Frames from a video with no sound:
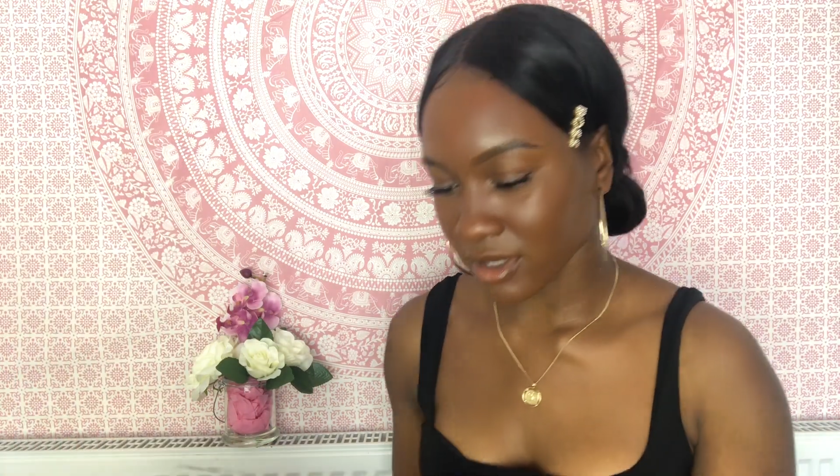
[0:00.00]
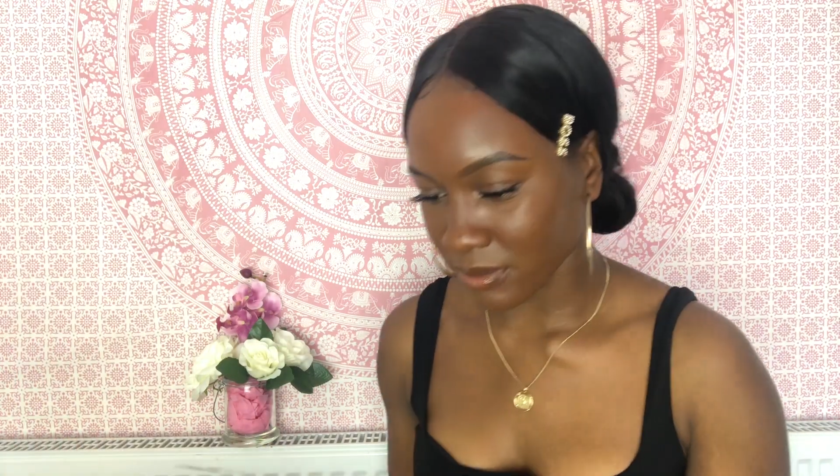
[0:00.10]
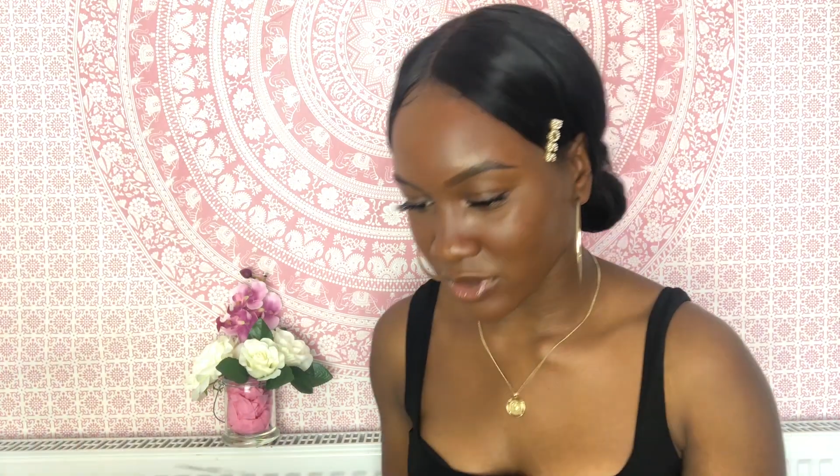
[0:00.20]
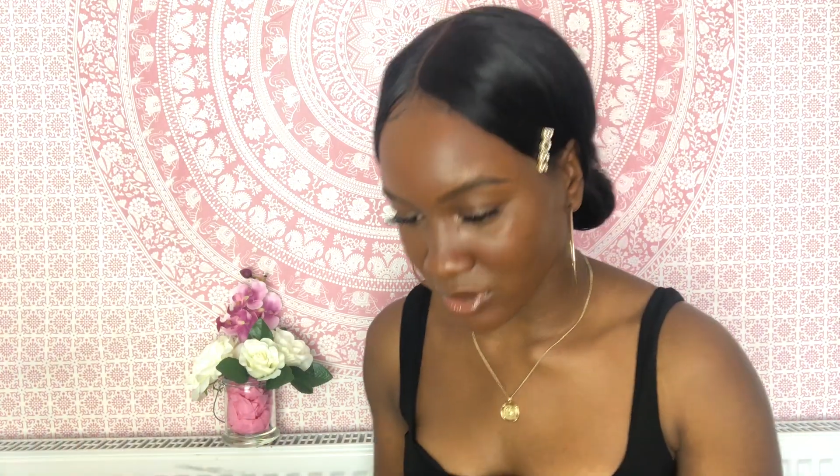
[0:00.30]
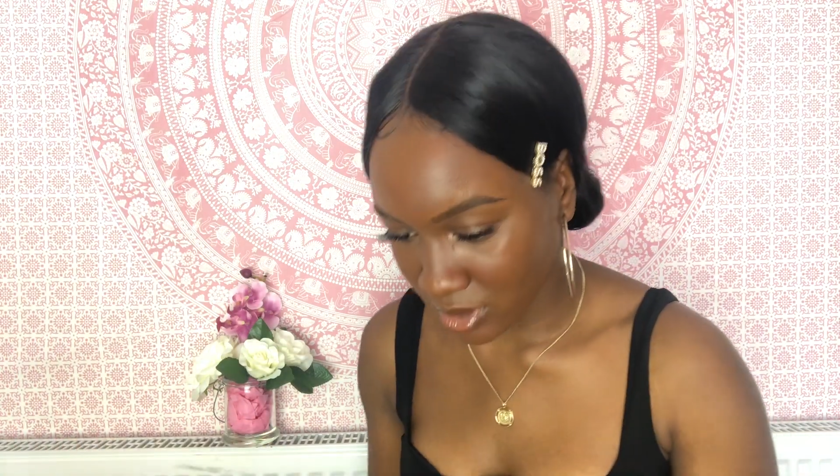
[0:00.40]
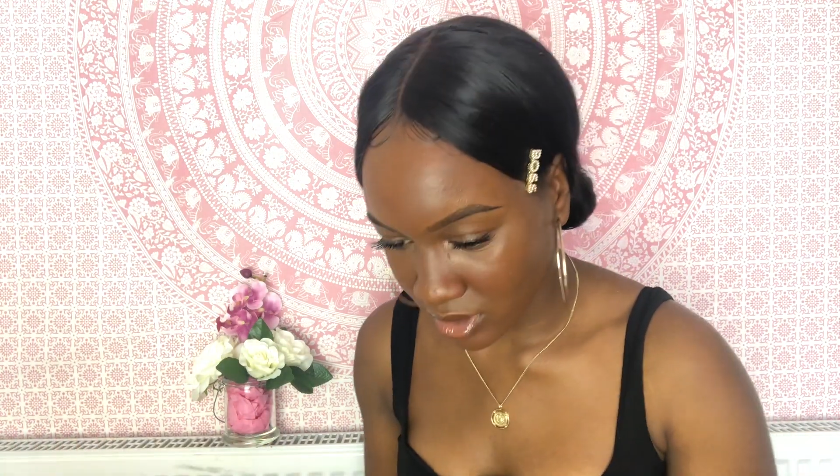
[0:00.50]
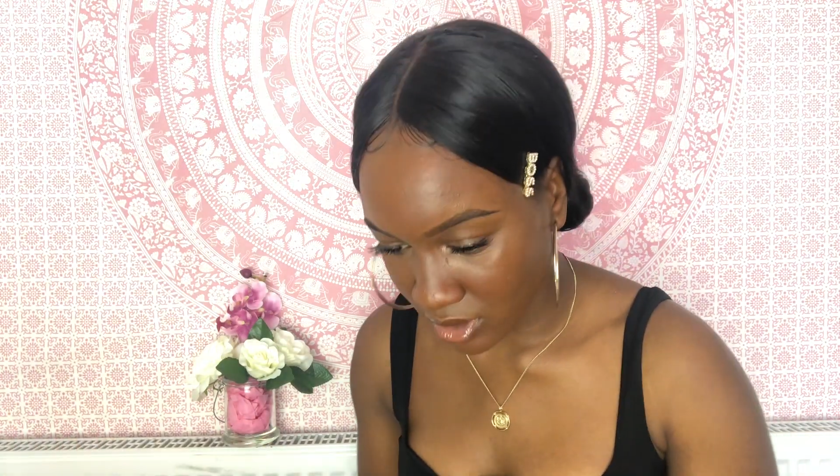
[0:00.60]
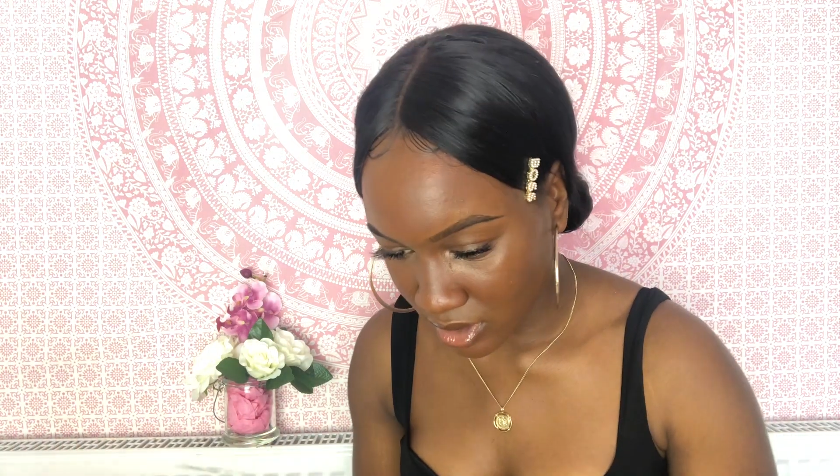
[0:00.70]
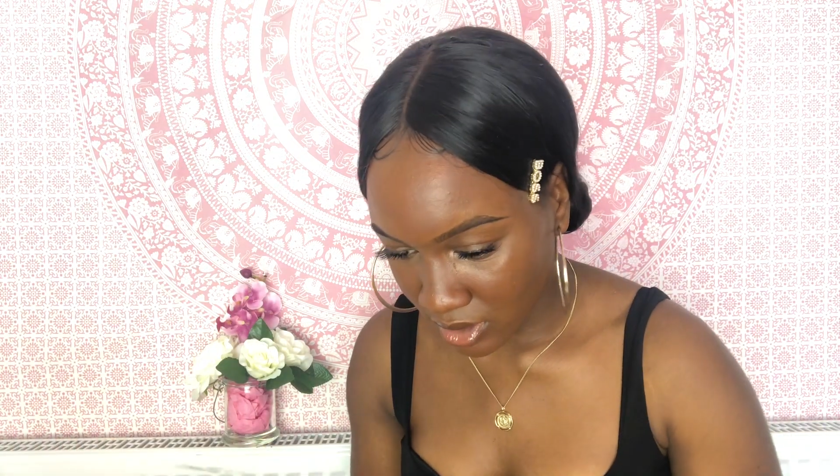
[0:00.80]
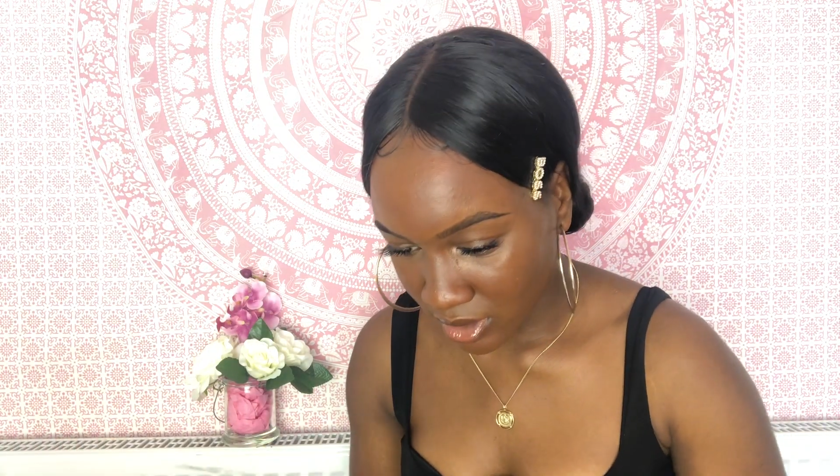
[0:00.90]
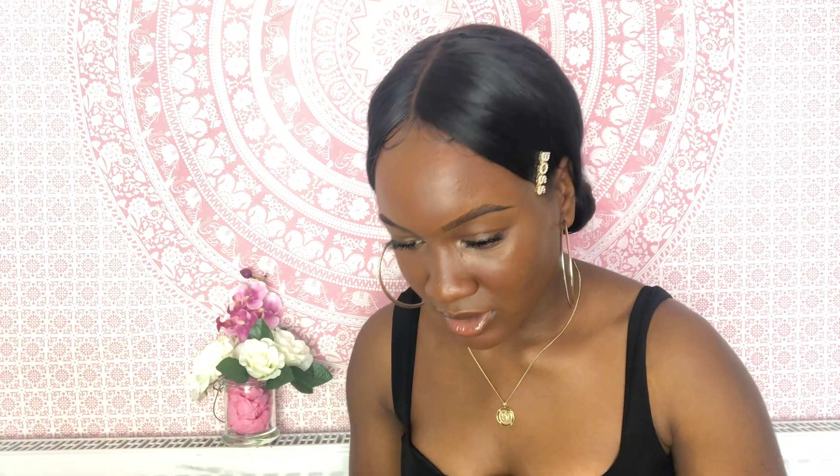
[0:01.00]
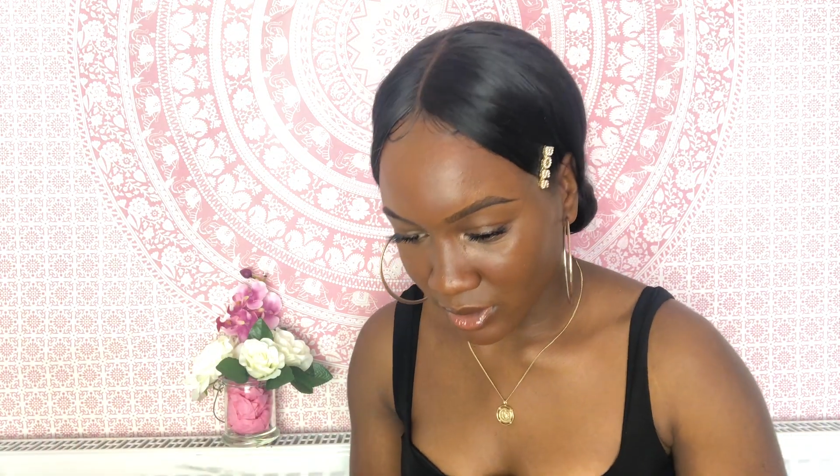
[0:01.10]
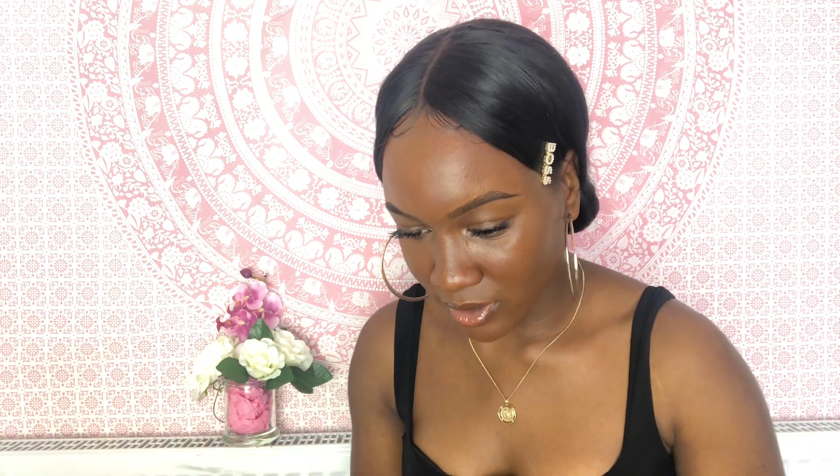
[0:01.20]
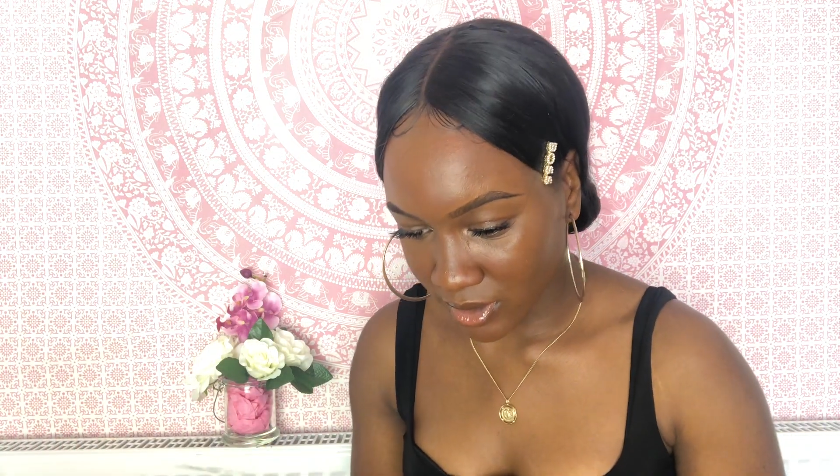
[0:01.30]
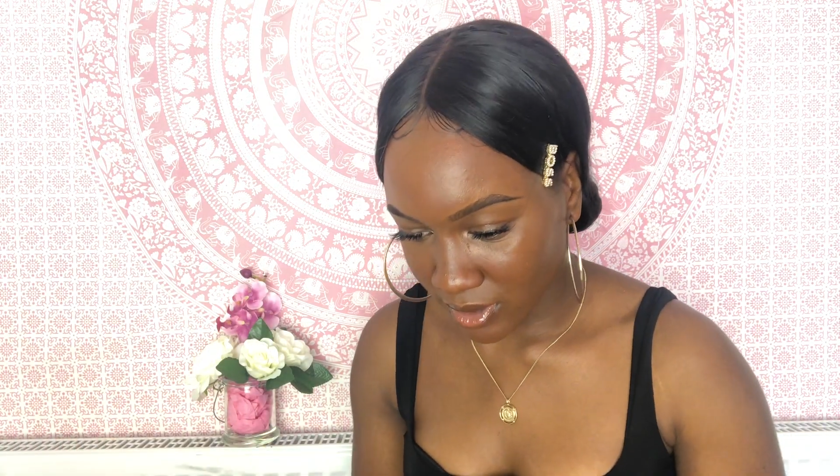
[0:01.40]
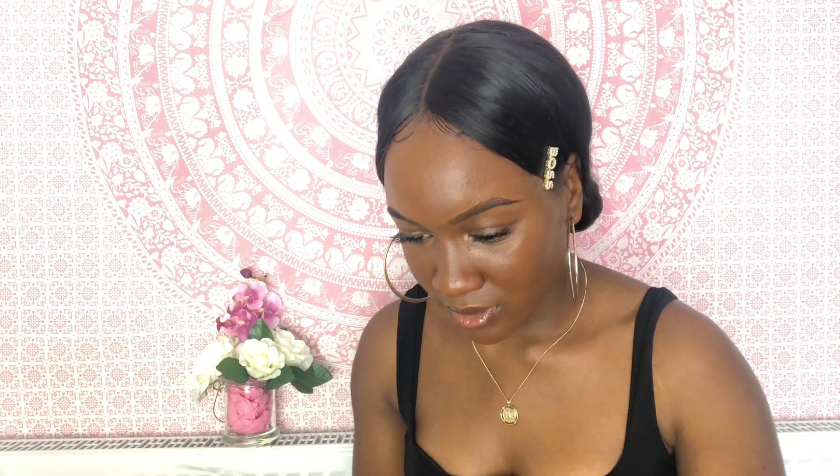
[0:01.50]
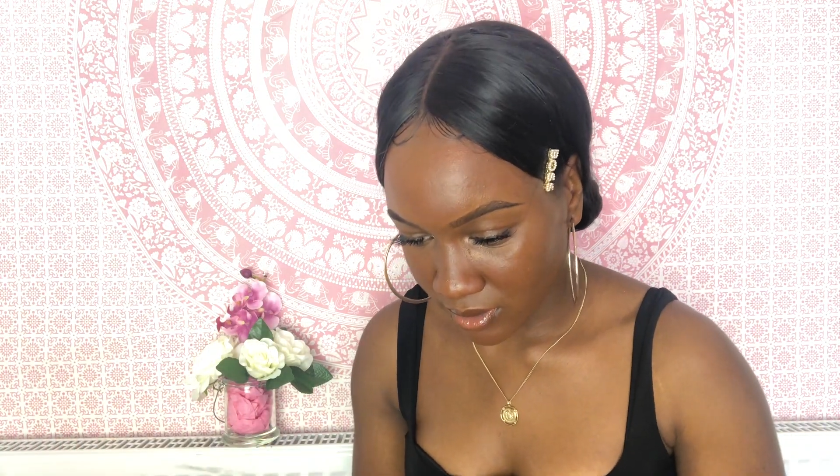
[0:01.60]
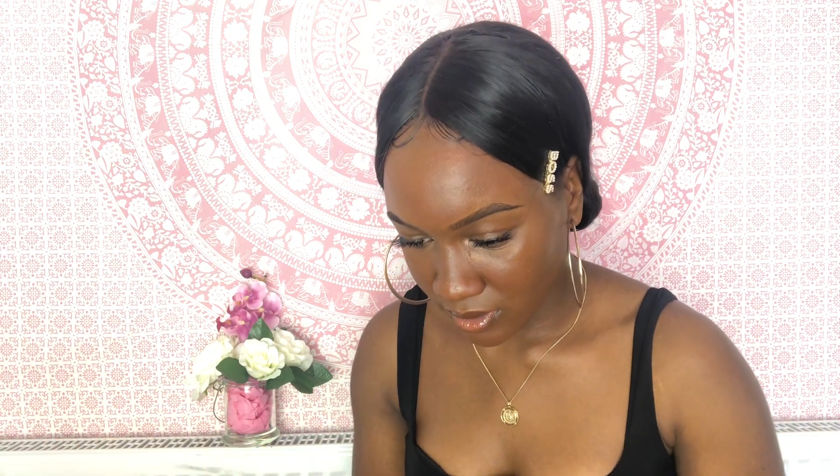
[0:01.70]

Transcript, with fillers: I'm just gonna look.